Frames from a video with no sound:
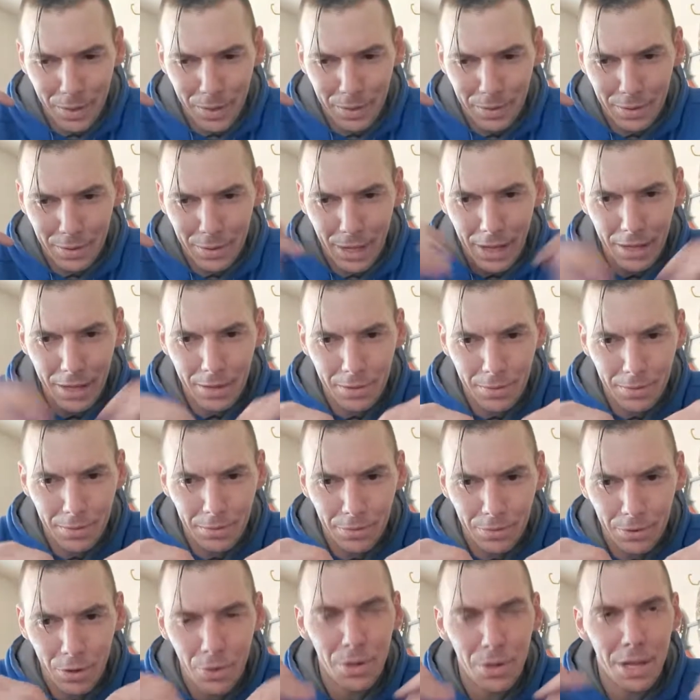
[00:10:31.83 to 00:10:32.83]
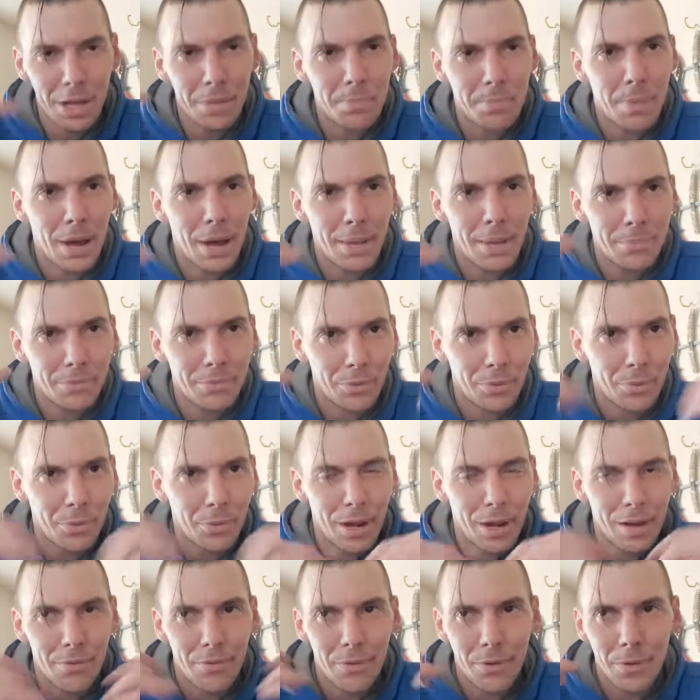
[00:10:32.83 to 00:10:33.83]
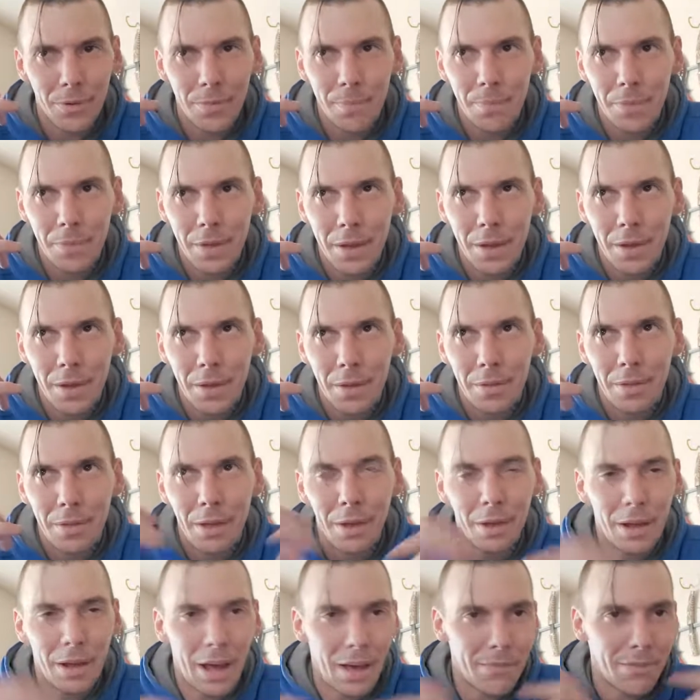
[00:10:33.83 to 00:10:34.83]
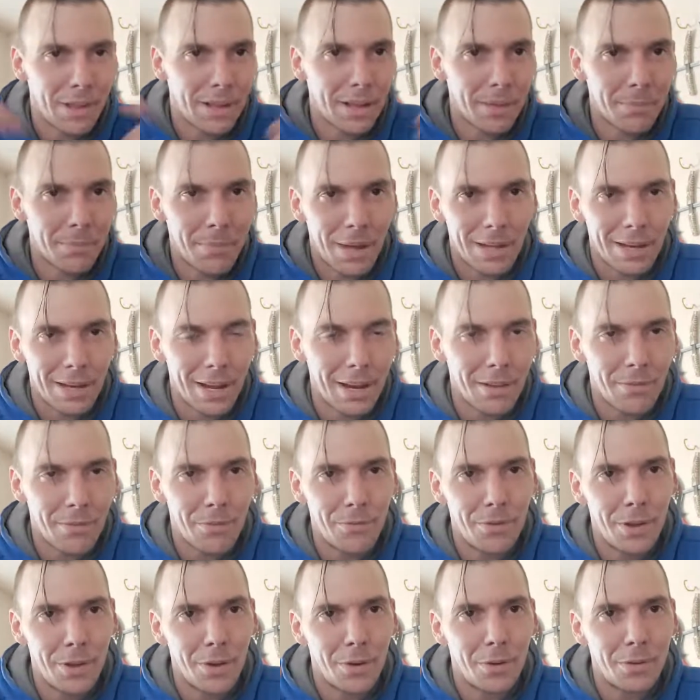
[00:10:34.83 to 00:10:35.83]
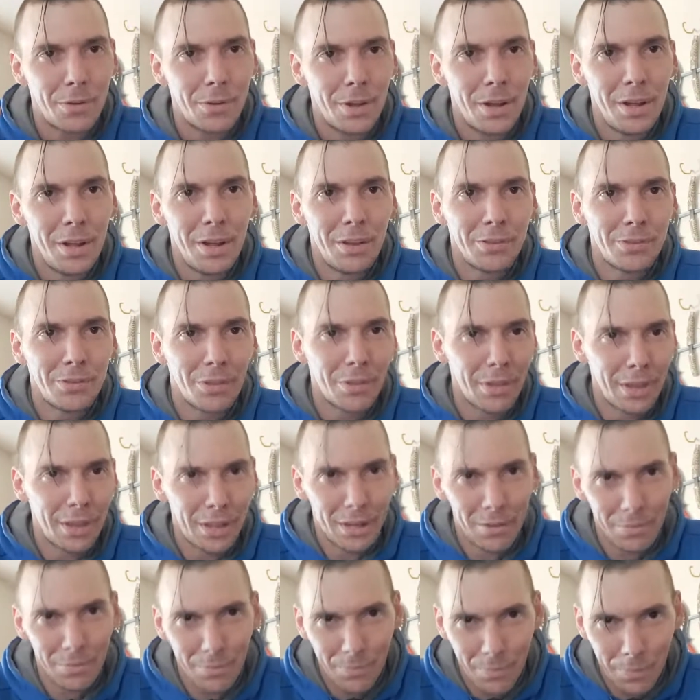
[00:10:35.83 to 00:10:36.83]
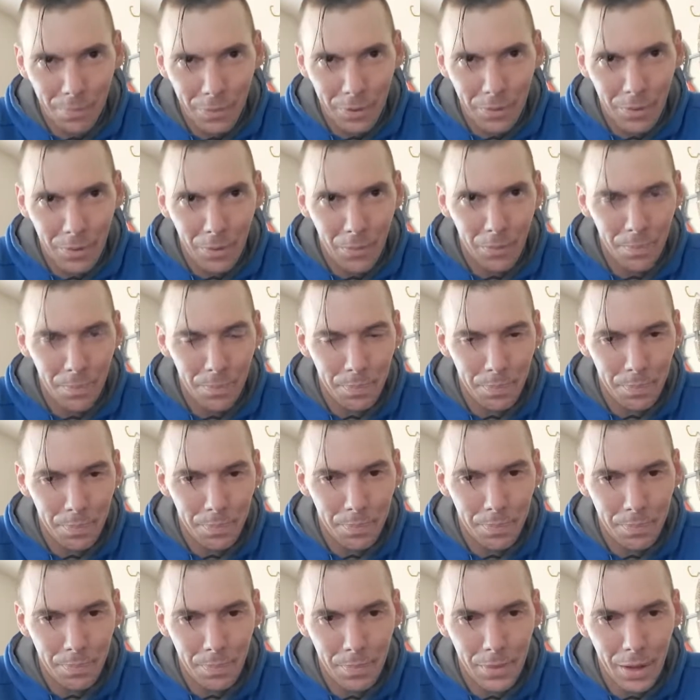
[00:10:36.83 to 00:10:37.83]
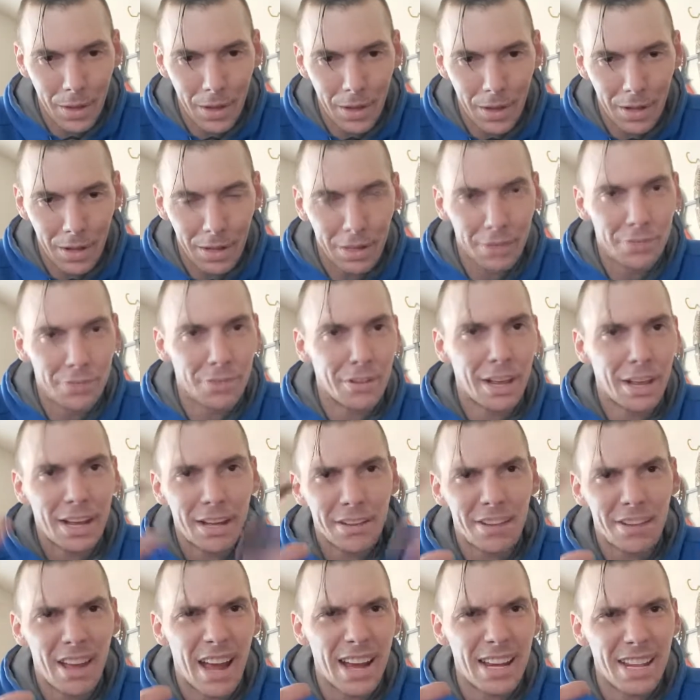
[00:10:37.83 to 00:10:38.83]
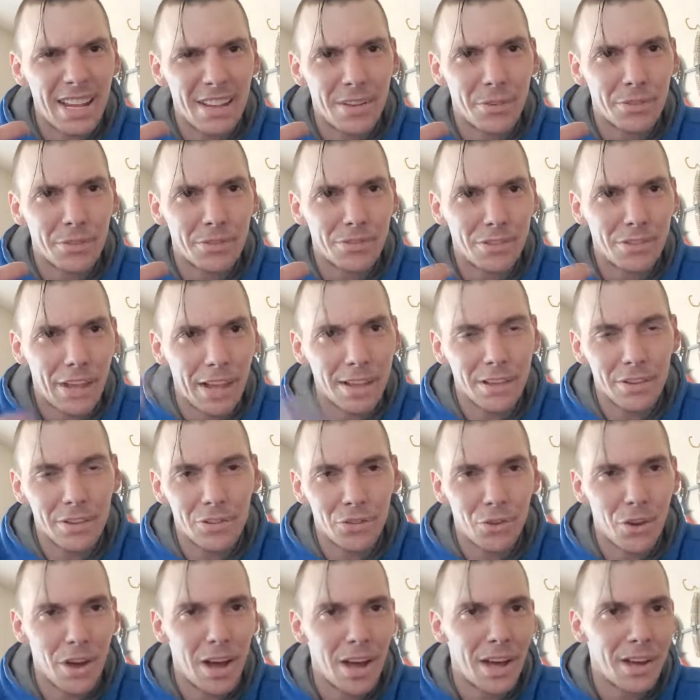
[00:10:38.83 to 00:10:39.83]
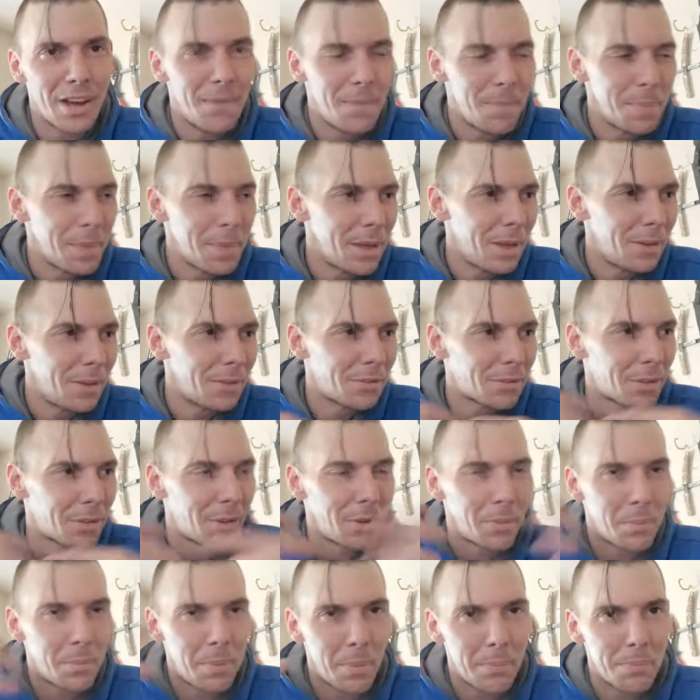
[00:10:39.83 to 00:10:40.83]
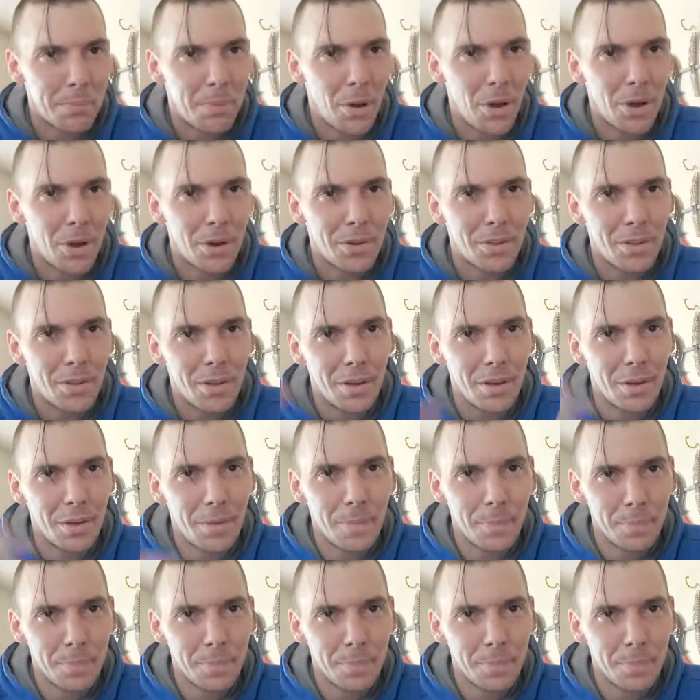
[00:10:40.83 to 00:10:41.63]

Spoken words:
like tuning pipes or whatever that have like a magnetic field so they can, it's like a tiny little cyclotron. So they bombard the